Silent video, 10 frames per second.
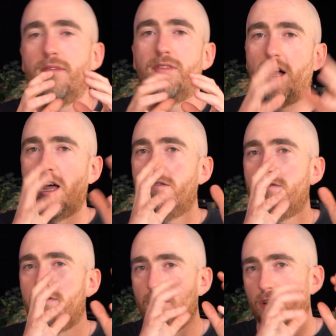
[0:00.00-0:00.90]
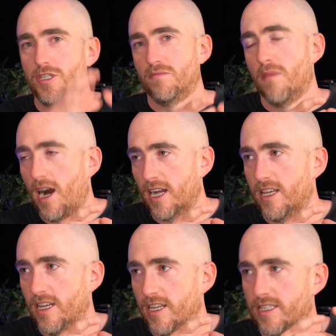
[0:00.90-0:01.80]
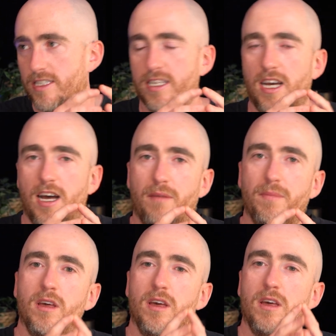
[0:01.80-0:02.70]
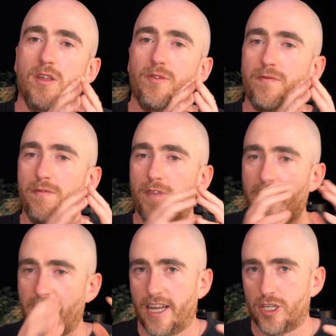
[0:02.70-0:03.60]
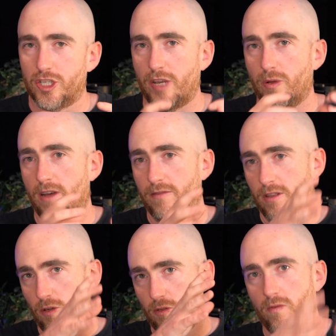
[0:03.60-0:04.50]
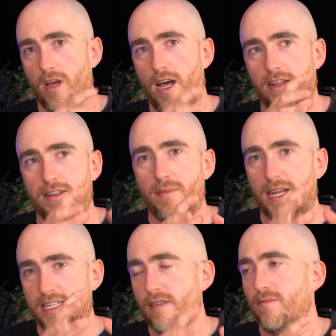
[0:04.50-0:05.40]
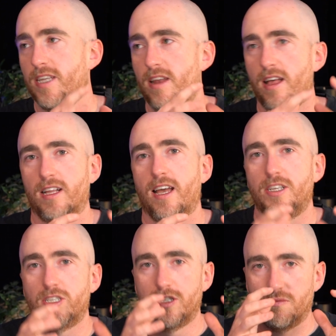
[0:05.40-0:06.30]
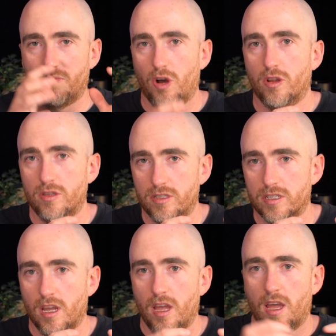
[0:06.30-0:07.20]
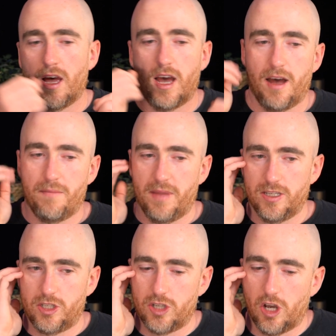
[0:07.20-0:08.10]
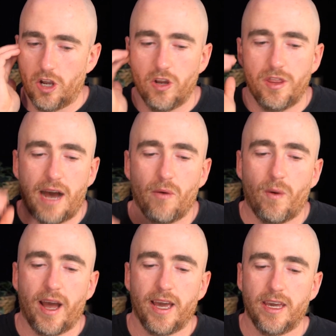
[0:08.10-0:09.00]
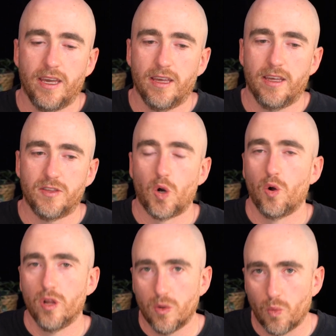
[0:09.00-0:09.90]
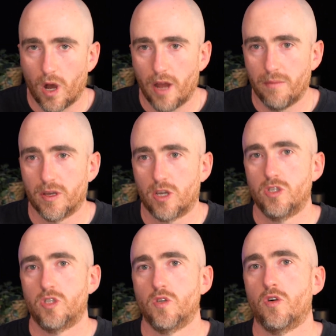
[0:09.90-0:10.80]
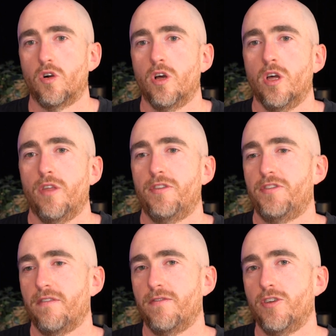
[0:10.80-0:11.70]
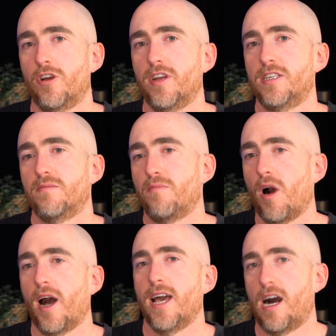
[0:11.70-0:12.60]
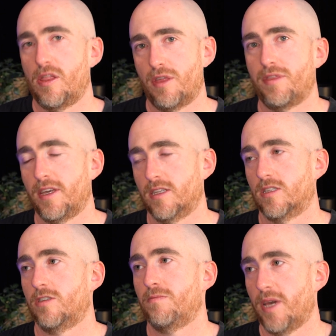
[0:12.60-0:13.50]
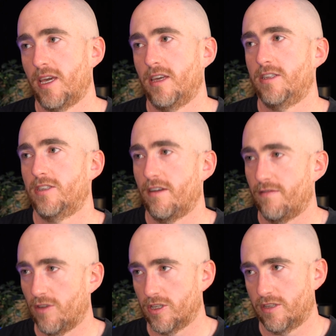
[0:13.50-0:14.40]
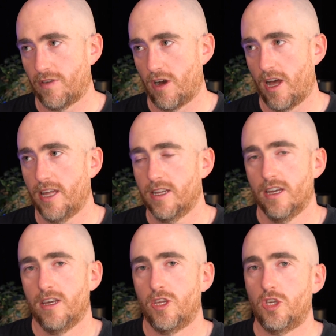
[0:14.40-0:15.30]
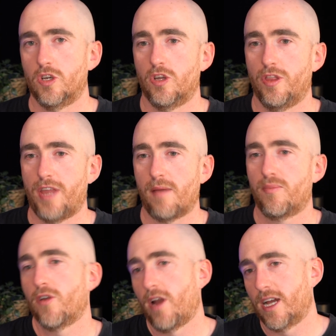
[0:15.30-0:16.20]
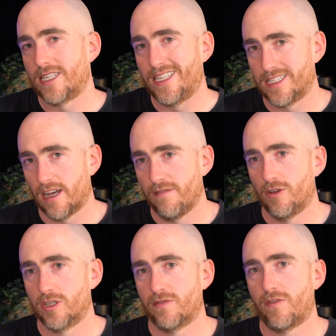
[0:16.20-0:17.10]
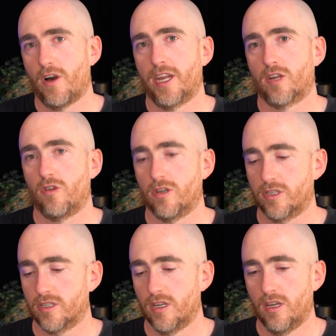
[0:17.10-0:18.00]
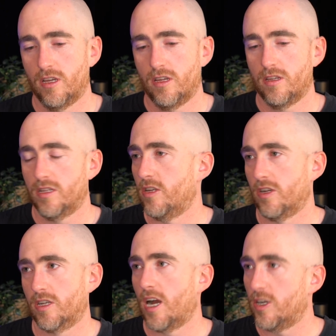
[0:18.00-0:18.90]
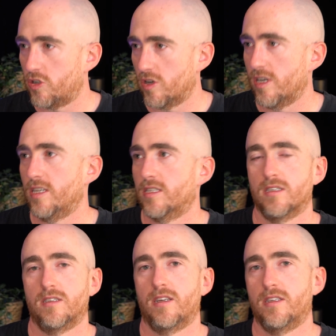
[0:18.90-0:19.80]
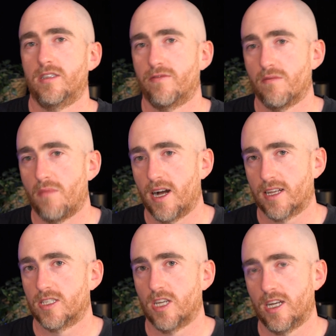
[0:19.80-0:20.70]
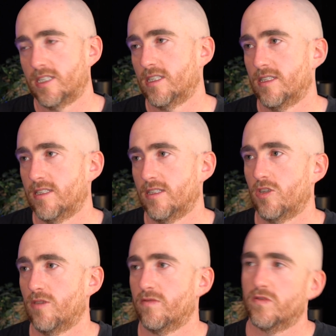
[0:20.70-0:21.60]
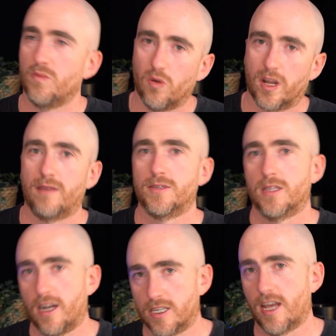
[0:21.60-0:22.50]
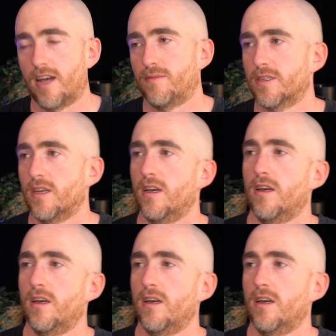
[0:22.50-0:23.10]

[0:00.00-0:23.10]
They'll have emerging markets. VDHG will have a little, about 10% allocation to bonds. And so that way it's all in one because you don't need to buy other things to be diversified. That product is diversified across countries and different market sizes in terms of small caps, large caps.